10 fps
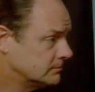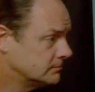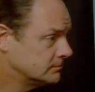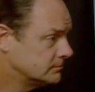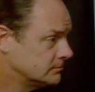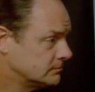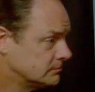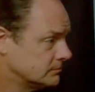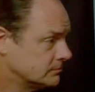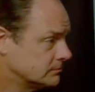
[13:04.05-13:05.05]

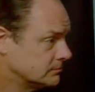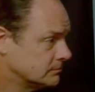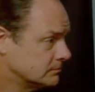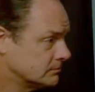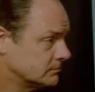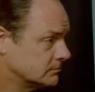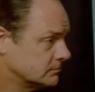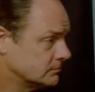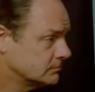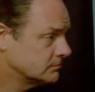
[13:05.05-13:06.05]
No words are spoken by the person on screen.